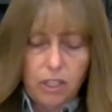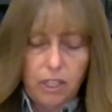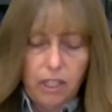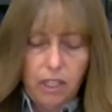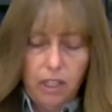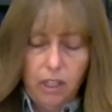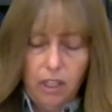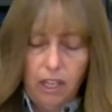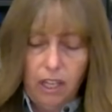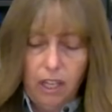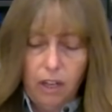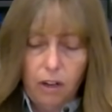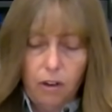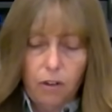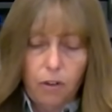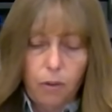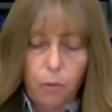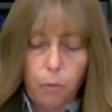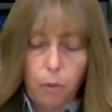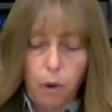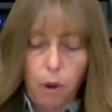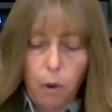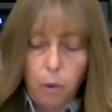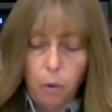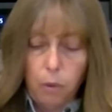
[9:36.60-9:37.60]
that you get, or
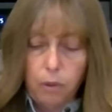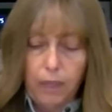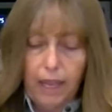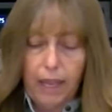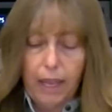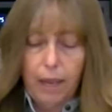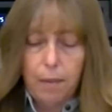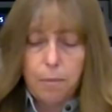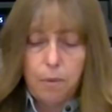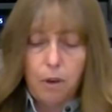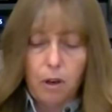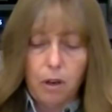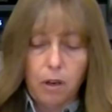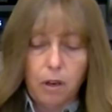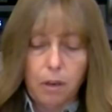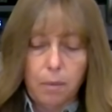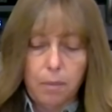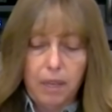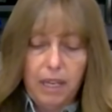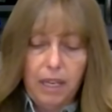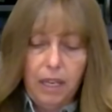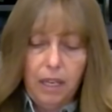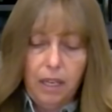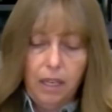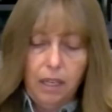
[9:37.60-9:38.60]
the rolled hamburger
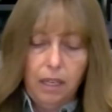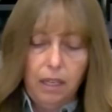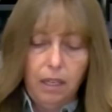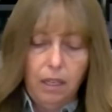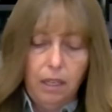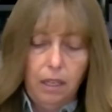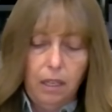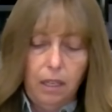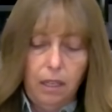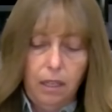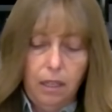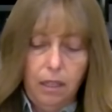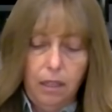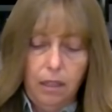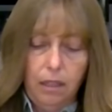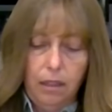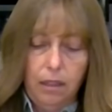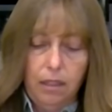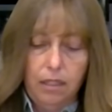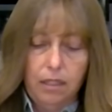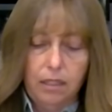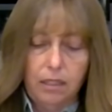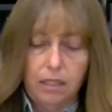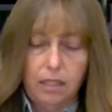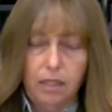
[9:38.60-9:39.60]
meat,
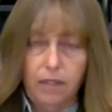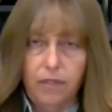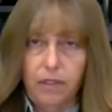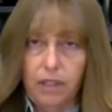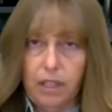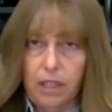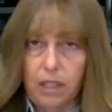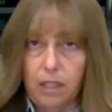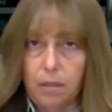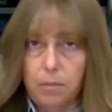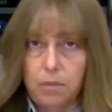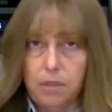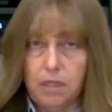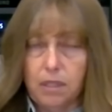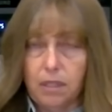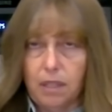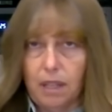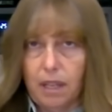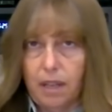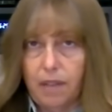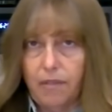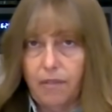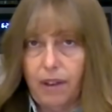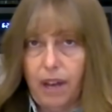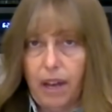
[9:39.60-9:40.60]
the stuff that comes in
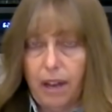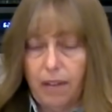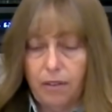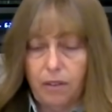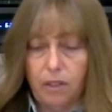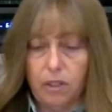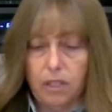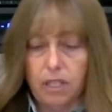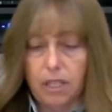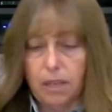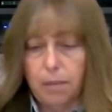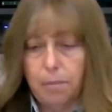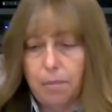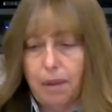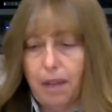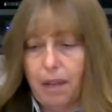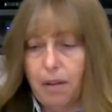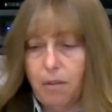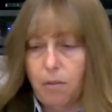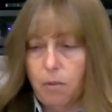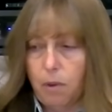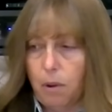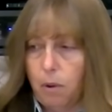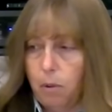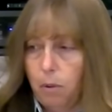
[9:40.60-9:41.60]
like a 5 or 10
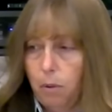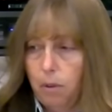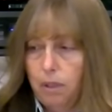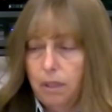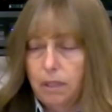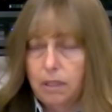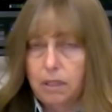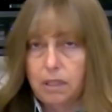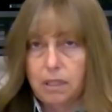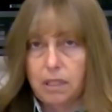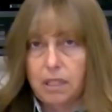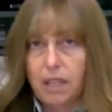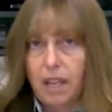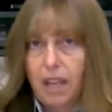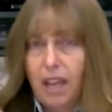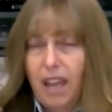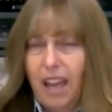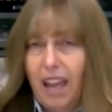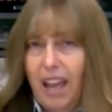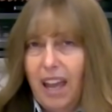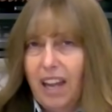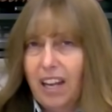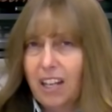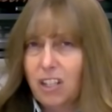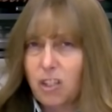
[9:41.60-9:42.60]
pound roll,
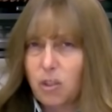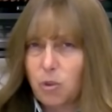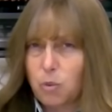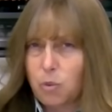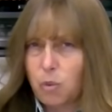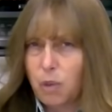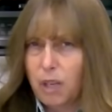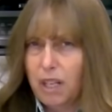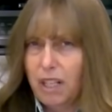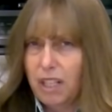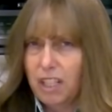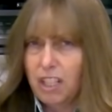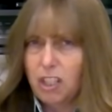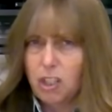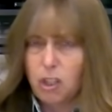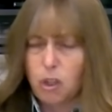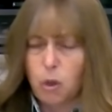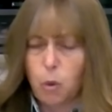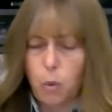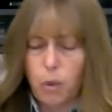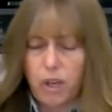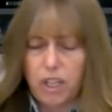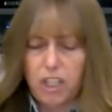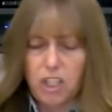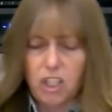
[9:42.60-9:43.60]
and it's really
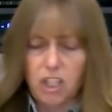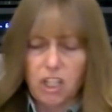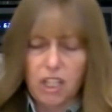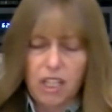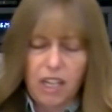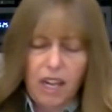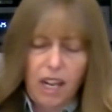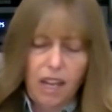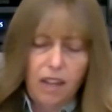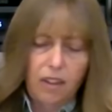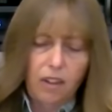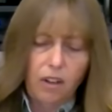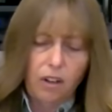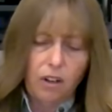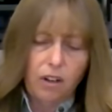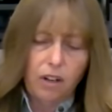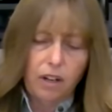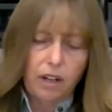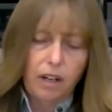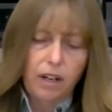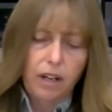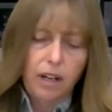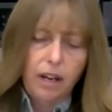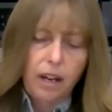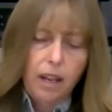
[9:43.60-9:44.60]
squished together
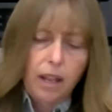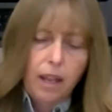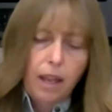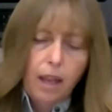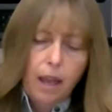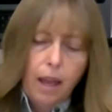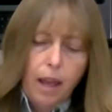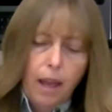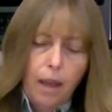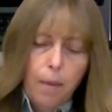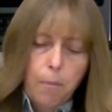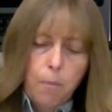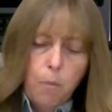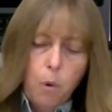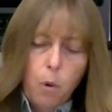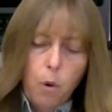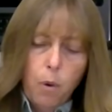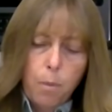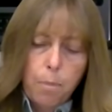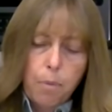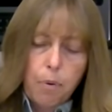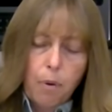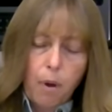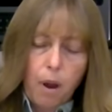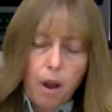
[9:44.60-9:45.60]
and
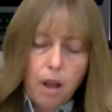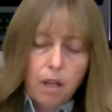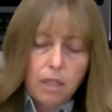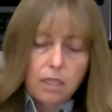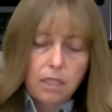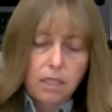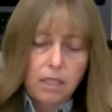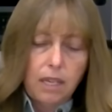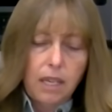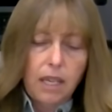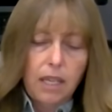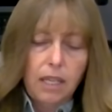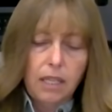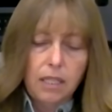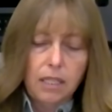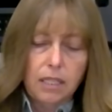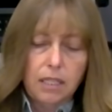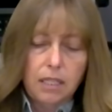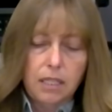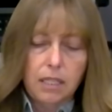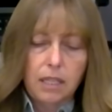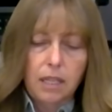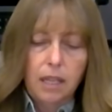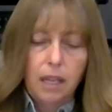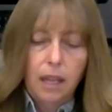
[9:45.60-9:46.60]
more
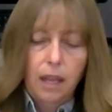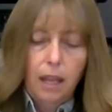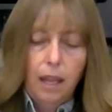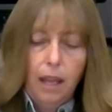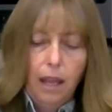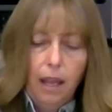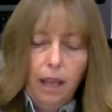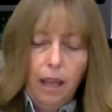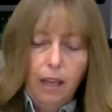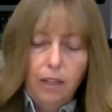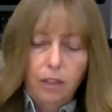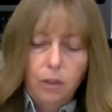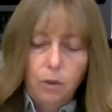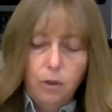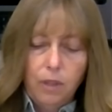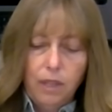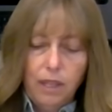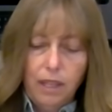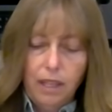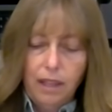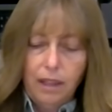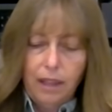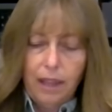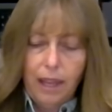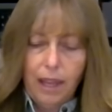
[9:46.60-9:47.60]
processed, and you can get